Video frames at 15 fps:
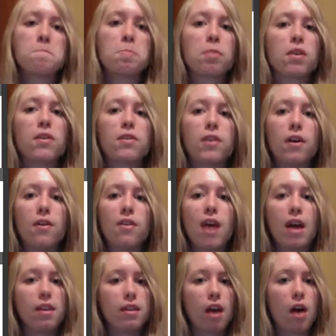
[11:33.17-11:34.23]
So
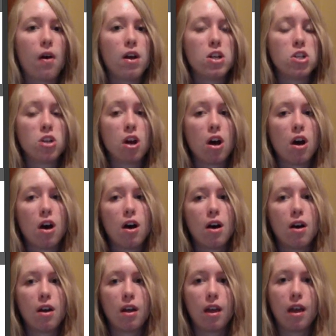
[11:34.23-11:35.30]
that's how I draw
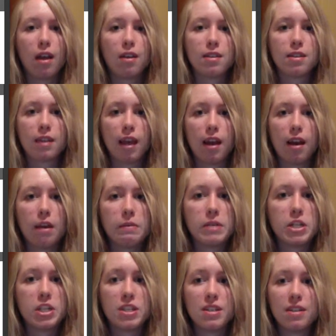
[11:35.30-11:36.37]
and scan
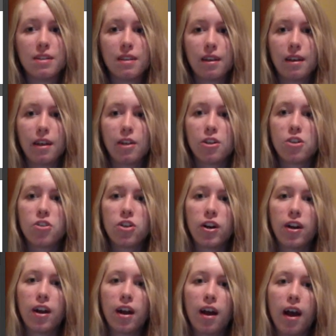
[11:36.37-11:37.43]
images in
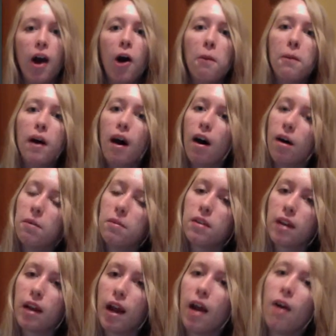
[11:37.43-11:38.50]
Illustrator. I hope it helped
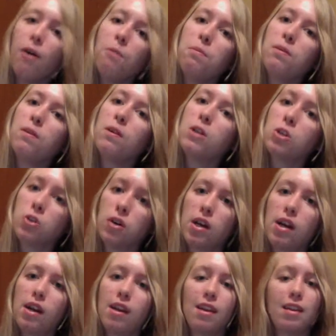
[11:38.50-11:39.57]
and I hope you
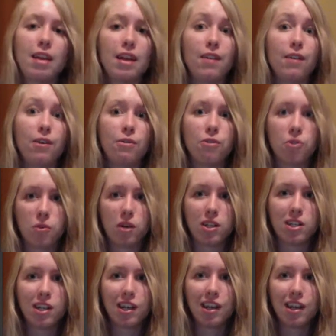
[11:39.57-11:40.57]
enjoyed. Thank you for watching.